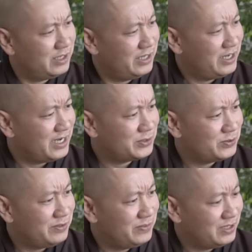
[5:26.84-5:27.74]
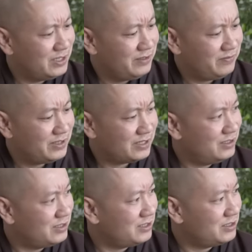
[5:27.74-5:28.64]
Can you guys really believe that
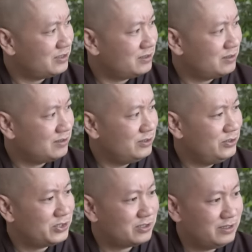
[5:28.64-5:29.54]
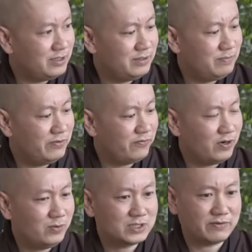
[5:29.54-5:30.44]
this is usually
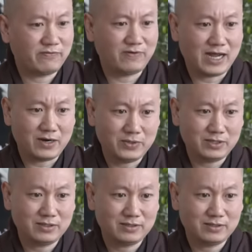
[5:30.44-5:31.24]
before it was a flower?